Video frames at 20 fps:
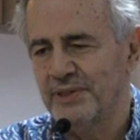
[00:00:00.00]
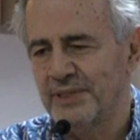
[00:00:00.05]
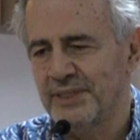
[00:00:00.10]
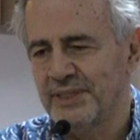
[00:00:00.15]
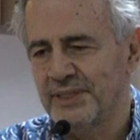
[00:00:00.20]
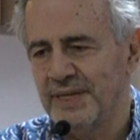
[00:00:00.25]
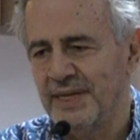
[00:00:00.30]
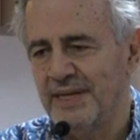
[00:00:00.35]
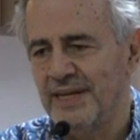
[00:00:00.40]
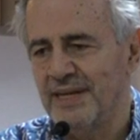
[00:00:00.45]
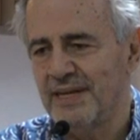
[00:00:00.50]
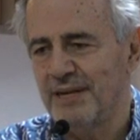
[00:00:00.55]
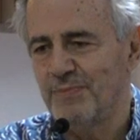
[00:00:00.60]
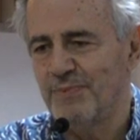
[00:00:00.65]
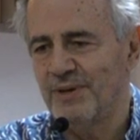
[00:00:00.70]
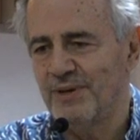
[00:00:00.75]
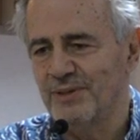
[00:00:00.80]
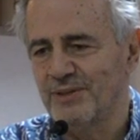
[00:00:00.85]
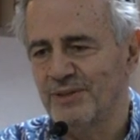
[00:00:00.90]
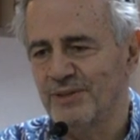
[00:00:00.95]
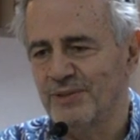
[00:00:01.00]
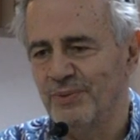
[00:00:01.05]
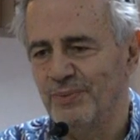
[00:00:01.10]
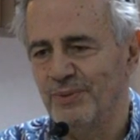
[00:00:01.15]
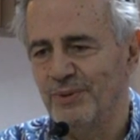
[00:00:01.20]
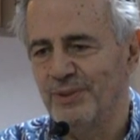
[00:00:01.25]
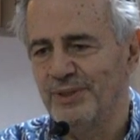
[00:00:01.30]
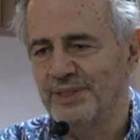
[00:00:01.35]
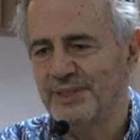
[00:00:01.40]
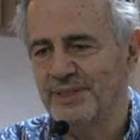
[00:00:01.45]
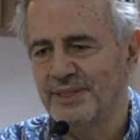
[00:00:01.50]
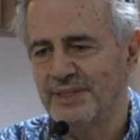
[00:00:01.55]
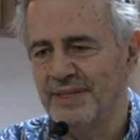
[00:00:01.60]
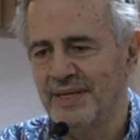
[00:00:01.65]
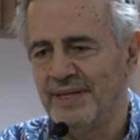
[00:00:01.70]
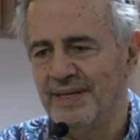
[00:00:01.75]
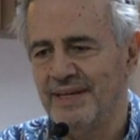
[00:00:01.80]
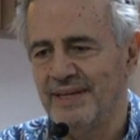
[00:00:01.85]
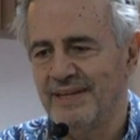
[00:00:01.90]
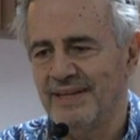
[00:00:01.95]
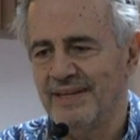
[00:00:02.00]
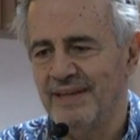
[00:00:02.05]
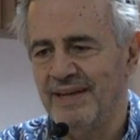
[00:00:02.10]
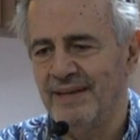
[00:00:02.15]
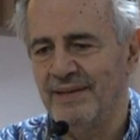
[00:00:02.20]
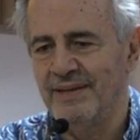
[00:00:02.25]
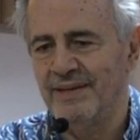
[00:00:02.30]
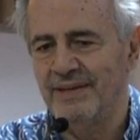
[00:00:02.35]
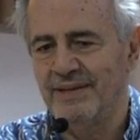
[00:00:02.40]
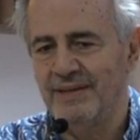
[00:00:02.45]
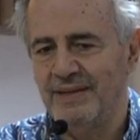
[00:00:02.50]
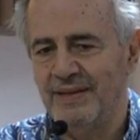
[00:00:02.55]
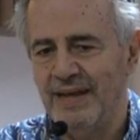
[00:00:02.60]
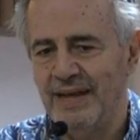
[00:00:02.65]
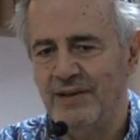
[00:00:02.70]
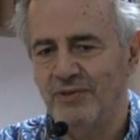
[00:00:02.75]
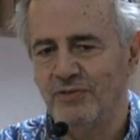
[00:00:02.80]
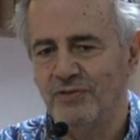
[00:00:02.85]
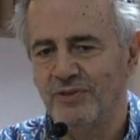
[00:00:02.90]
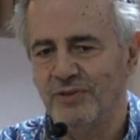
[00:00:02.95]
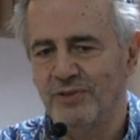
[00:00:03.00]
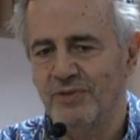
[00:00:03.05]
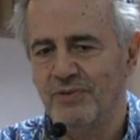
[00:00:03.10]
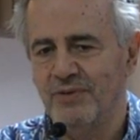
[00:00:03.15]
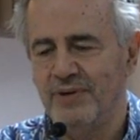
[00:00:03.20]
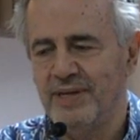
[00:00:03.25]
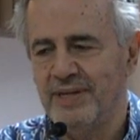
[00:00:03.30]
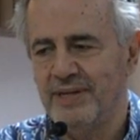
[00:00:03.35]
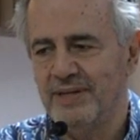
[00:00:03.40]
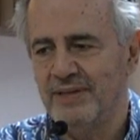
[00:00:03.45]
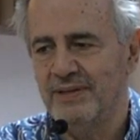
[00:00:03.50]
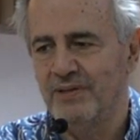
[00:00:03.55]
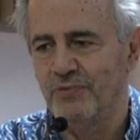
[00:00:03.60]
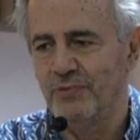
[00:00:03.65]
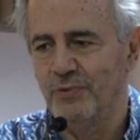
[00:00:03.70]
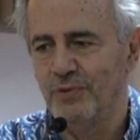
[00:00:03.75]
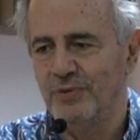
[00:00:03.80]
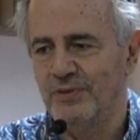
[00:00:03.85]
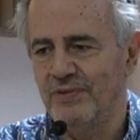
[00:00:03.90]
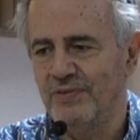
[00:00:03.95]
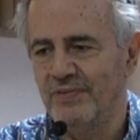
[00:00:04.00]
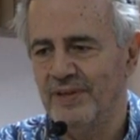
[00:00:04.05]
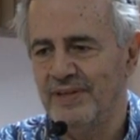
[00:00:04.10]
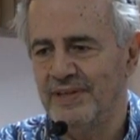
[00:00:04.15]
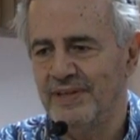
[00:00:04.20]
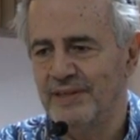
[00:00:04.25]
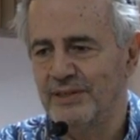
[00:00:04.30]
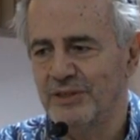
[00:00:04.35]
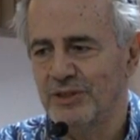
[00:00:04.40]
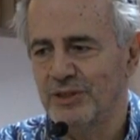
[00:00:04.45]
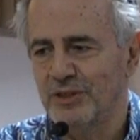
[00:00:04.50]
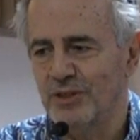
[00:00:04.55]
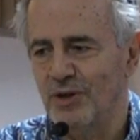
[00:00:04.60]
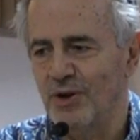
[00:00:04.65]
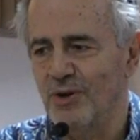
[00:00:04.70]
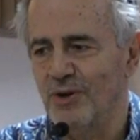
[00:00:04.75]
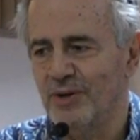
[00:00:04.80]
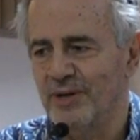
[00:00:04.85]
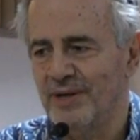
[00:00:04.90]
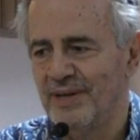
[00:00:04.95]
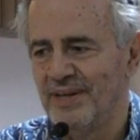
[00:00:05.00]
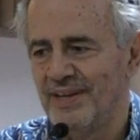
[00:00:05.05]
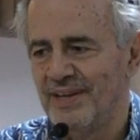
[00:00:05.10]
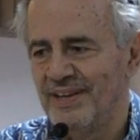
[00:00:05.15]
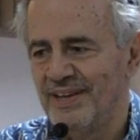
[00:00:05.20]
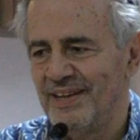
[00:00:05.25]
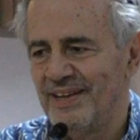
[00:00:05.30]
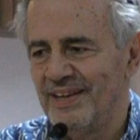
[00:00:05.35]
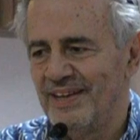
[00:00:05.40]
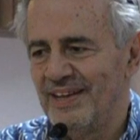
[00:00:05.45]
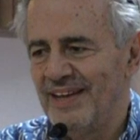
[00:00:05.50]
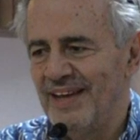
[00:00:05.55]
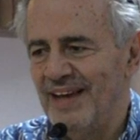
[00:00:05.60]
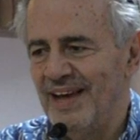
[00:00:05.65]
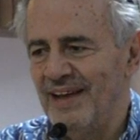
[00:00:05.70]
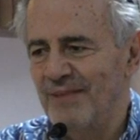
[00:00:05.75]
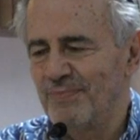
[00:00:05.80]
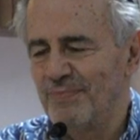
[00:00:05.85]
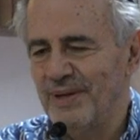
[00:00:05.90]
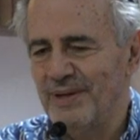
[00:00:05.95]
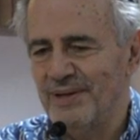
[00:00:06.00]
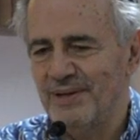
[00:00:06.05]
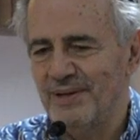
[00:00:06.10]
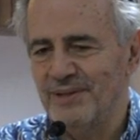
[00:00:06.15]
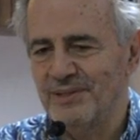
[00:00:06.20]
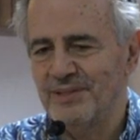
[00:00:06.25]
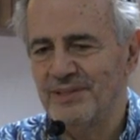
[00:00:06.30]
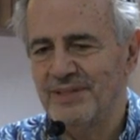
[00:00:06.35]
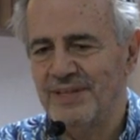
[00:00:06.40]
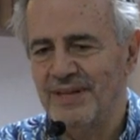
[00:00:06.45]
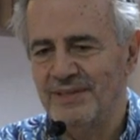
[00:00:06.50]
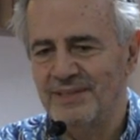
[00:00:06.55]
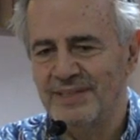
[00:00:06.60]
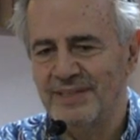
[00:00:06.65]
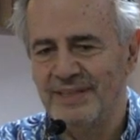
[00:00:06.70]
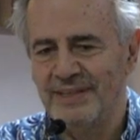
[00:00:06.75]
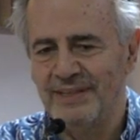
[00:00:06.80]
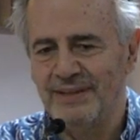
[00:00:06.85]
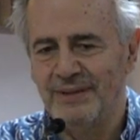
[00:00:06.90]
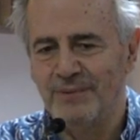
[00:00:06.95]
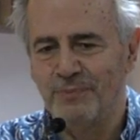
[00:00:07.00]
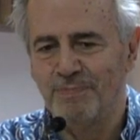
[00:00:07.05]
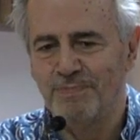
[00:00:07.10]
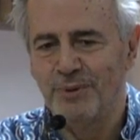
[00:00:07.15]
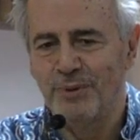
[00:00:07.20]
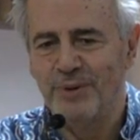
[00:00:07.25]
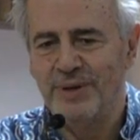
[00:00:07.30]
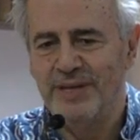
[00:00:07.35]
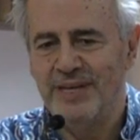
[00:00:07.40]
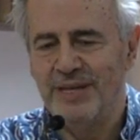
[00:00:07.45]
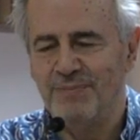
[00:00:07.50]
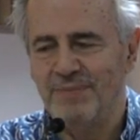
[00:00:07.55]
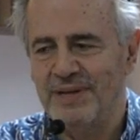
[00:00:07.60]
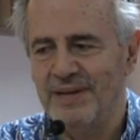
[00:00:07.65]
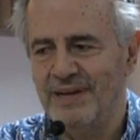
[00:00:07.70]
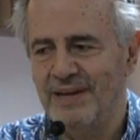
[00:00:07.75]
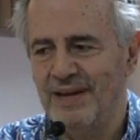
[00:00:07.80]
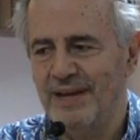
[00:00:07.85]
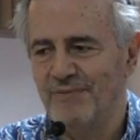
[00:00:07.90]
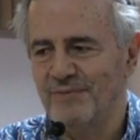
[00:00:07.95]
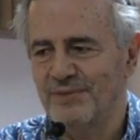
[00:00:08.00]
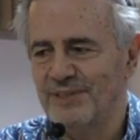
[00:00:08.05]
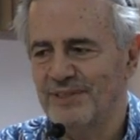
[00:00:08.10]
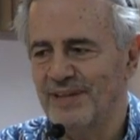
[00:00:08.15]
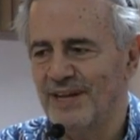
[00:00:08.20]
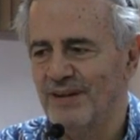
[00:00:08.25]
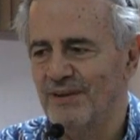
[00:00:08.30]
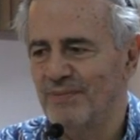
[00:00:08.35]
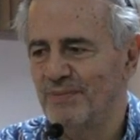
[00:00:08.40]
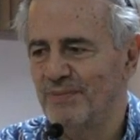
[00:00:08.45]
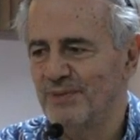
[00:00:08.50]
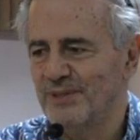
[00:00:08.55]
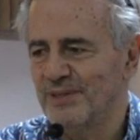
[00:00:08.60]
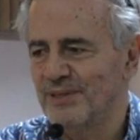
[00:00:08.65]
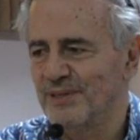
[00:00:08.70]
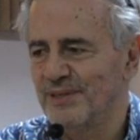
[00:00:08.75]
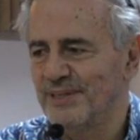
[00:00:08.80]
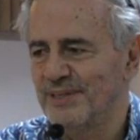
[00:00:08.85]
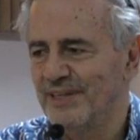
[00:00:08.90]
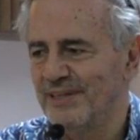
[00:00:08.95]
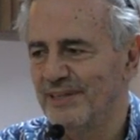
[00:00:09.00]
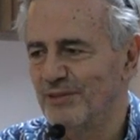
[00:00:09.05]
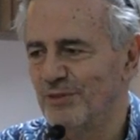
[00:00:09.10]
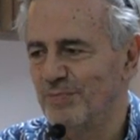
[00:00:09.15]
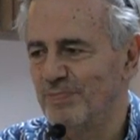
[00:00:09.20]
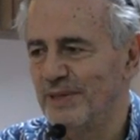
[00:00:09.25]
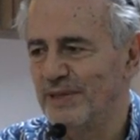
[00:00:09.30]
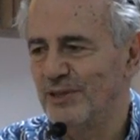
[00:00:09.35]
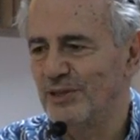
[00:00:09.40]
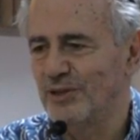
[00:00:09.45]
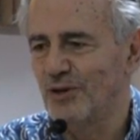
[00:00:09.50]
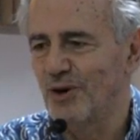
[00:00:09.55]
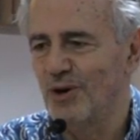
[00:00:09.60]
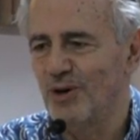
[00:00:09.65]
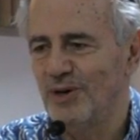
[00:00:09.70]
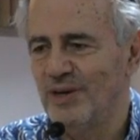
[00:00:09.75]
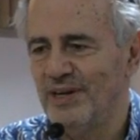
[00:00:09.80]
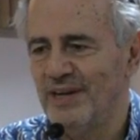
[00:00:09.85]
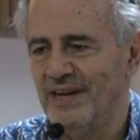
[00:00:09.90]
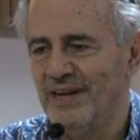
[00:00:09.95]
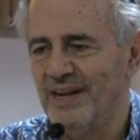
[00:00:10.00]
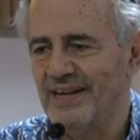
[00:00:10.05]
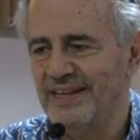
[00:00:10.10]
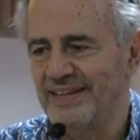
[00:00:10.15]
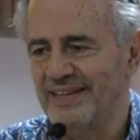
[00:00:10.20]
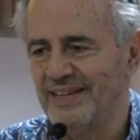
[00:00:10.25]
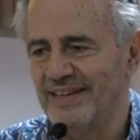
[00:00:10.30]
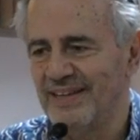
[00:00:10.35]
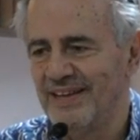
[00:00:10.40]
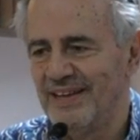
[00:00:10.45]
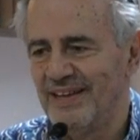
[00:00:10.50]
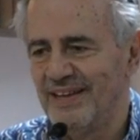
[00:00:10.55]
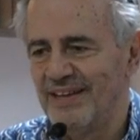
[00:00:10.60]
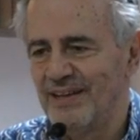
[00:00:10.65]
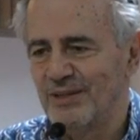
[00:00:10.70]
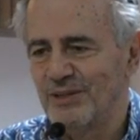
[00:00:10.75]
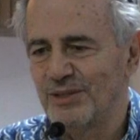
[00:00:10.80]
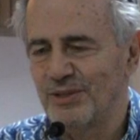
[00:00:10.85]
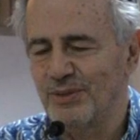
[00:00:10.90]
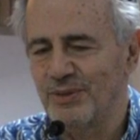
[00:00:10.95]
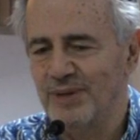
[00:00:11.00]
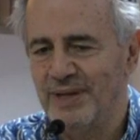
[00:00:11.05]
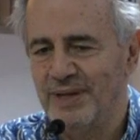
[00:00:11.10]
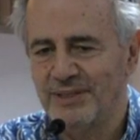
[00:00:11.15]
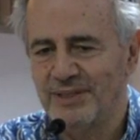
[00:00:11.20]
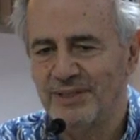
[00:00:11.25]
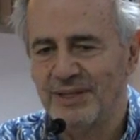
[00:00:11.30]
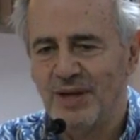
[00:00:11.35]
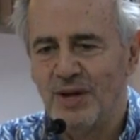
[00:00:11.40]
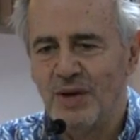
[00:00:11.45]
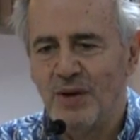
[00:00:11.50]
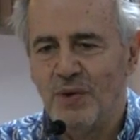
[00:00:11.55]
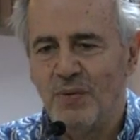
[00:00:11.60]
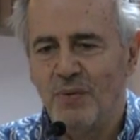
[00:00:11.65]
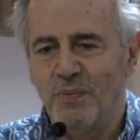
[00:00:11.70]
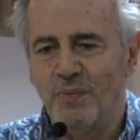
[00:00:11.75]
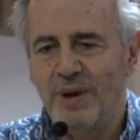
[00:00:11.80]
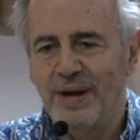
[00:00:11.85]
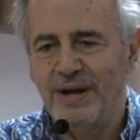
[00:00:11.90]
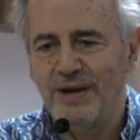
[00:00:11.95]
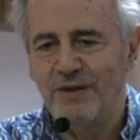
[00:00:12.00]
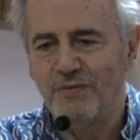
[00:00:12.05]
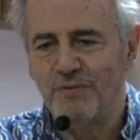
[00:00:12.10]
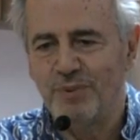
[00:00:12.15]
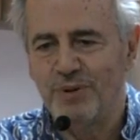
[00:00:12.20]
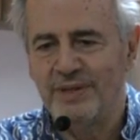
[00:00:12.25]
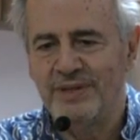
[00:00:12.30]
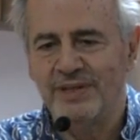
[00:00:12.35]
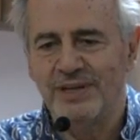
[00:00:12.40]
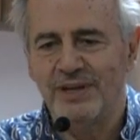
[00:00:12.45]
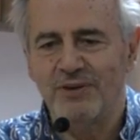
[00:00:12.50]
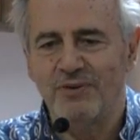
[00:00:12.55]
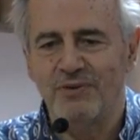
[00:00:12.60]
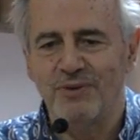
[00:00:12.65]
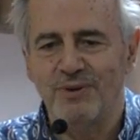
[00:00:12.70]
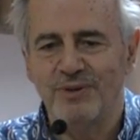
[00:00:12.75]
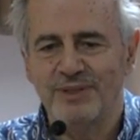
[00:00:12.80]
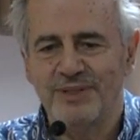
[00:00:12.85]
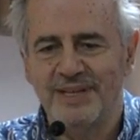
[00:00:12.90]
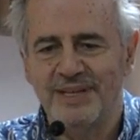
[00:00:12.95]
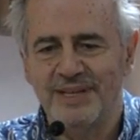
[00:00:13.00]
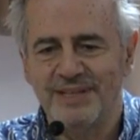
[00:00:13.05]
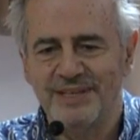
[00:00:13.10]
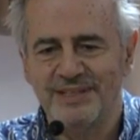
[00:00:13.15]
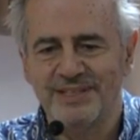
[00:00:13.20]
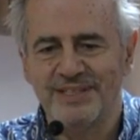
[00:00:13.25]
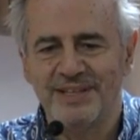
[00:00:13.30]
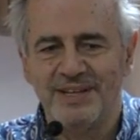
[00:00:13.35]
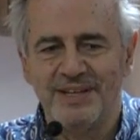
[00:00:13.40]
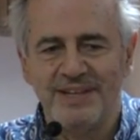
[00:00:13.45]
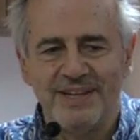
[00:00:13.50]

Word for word: a cynic because the word cynic in ancient Greek, the root of it is dog, and because his bohemian lifestyle was considered to be dog-like. So his way of putting across his